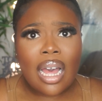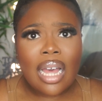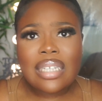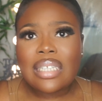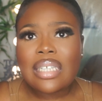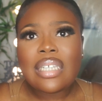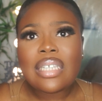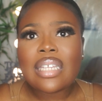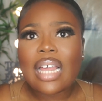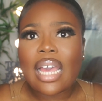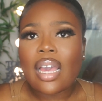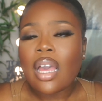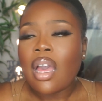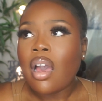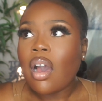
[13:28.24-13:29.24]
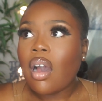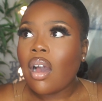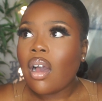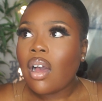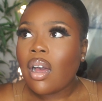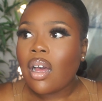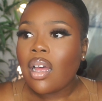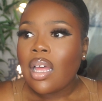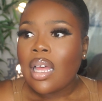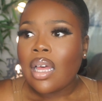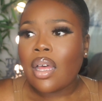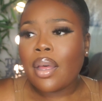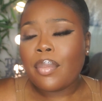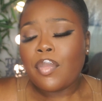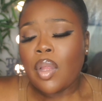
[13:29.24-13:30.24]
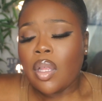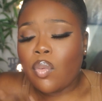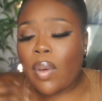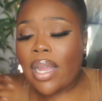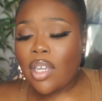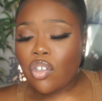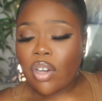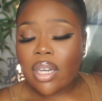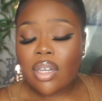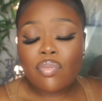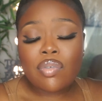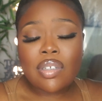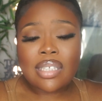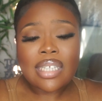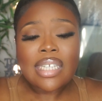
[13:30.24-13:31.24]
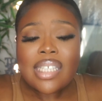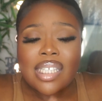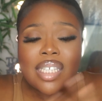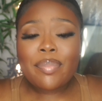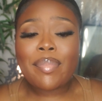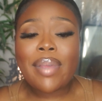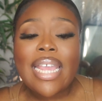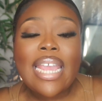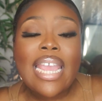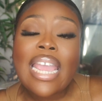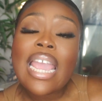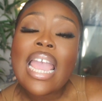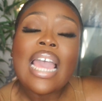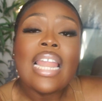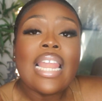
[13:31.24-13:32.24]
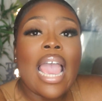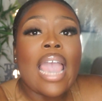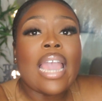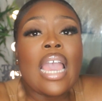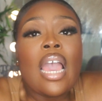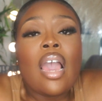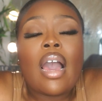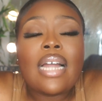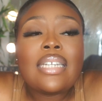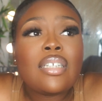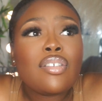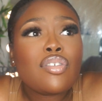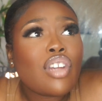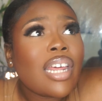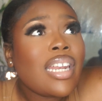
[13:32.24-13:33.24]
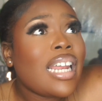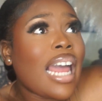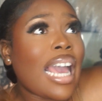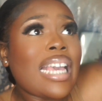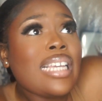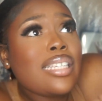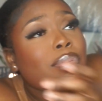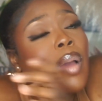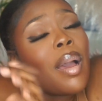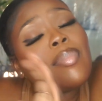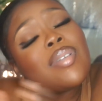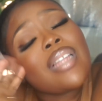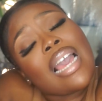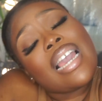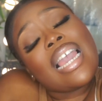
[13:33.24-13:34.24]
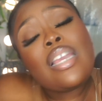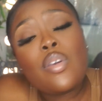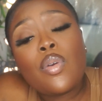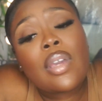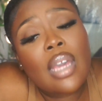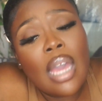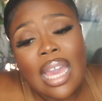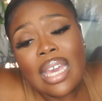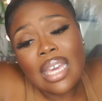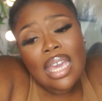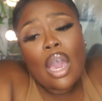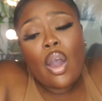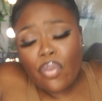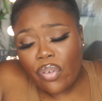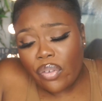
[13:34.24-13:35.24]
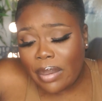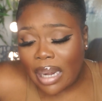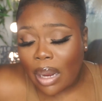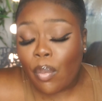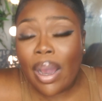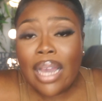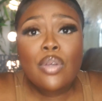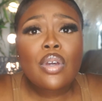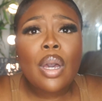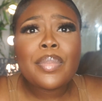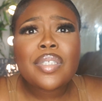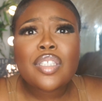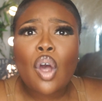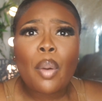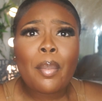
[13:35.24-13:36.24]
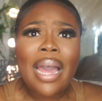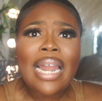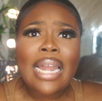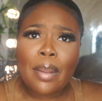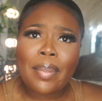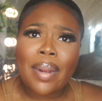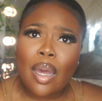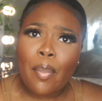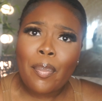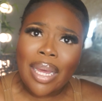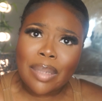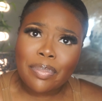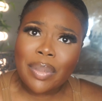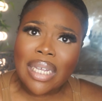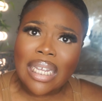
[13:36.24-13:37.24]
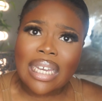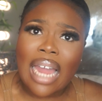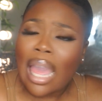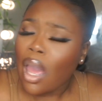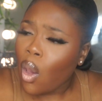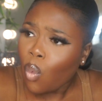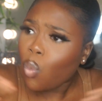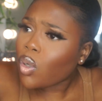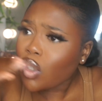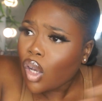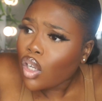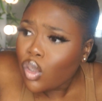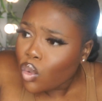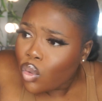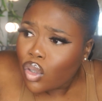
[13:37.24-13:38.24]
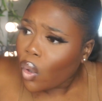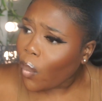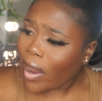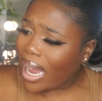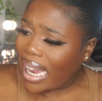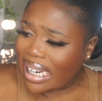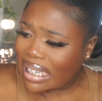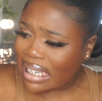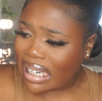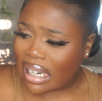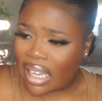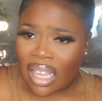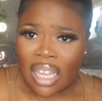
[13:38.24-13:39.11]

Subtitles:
And he's like, why are you trying to resist me? Like, and he's trying to like kiss me. I'm just like, can you get off of me? Why are you coming sit on my lap like a bad bee? Like, what are you doing?